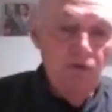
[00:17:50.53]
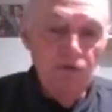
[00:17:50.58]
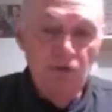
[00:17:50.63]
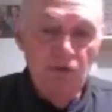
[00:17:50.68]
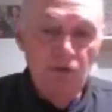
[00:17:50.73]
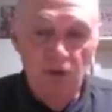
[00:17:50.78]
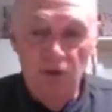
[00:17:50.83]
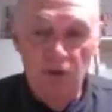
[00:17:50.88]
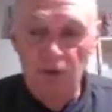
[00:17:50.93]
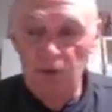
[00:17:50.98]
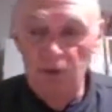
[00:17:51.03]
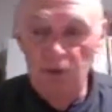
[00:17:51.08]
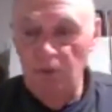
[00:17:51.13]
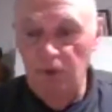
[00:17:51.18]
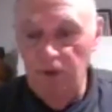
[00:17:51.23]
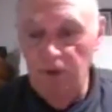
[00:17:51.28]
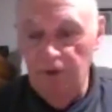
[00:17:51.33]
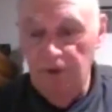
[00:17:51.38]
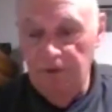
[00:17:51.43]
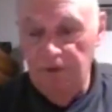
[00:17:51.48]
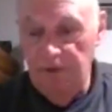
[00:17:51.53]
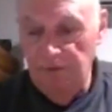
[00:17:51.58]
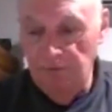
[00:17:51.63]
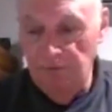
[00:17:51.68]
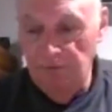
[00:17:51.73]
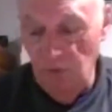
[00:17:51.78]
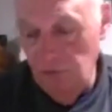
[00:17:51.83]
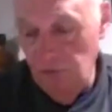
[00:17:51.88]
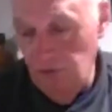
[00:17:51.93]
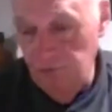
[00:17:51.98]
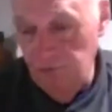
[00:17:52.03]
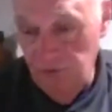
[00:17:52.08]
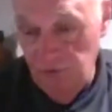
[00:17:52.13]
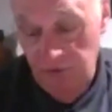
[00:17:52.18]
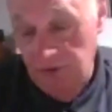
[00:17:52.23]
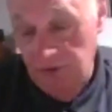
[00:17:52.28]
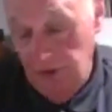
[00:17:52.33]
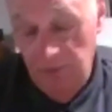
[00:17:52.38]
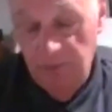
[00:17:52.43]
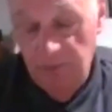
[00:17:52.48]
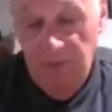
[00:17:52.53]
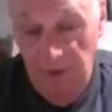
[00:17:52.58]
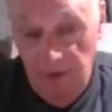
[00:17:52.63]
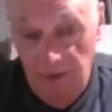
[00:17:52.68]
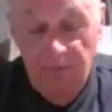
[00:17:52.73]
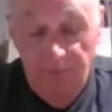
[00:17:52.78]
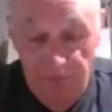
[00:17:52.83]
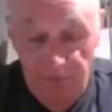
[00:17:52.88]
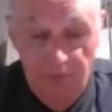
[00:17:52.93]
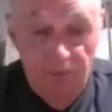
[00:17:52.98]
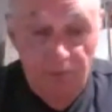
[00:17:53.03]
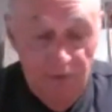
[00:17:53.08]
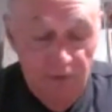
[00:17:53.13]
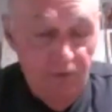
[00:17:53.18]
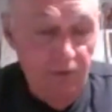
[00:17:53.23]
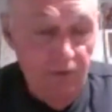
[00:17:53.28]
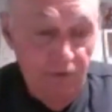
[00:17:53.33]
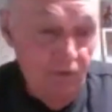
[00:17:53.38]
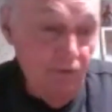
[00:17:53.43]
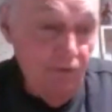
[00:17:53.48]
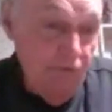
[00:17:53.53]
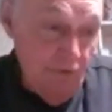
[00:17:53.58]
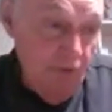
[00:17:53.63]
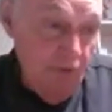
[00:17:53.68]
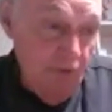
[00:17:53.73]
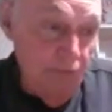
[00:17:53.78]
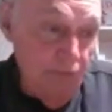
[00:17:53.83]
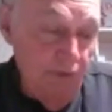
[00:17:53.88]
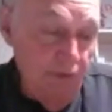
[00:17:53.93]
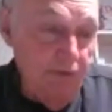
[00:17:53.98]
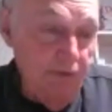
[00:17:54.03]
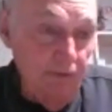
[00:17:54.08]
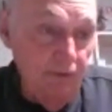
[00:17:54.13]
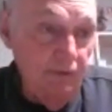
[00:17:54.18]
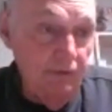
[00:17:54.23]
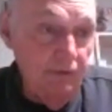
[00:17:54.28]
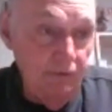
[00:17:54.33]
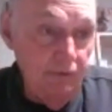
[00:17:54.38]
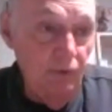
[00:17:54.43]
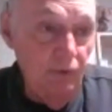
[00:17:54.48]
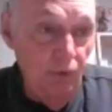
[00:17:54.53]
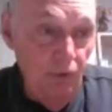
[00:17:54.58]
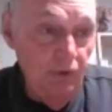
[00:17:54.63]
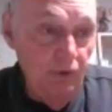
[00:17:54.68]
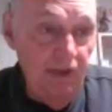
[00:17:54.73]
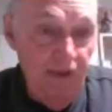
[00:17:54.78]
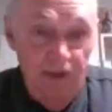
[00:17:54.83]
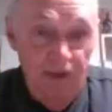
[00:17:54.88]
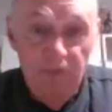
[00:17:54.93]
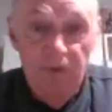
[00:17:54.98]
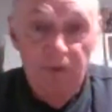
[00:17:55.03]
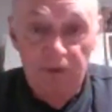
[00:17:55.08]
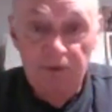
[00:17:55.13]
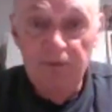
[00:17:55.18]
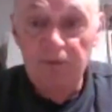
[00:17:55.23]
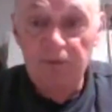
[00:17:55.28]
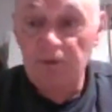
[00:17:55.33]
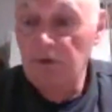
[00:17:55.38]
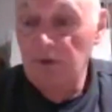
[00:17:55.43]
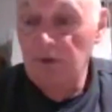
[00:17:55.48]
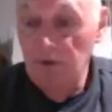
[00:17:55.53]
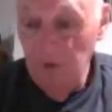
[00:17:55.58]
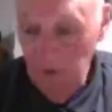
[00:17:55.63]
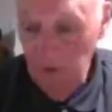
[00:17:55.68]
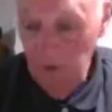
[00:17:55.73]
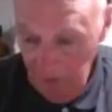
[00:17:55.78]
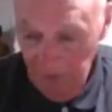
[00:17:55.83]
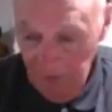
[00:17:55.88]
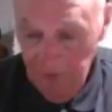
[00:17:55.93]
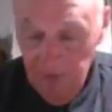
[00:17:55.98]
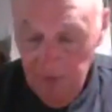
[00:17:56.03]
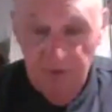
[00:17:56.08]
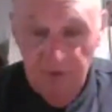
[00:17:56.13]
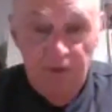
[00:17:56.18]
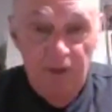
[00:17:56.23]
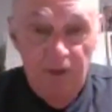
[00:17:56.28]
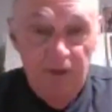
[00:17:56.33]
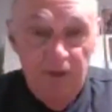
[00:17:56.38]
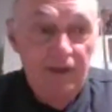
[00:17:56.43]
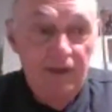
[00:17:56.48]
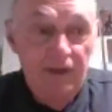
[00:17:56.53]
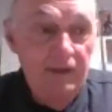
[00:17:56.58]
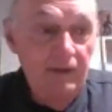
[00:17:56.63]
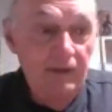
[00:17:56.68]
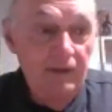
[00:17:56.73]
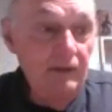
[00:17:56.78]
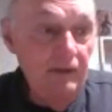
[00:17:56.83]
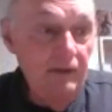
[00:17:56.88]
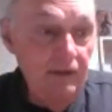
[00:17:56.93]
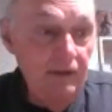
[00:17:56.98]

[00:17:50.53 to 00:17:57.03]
So, and most of his income came from the season. So when the call came in that he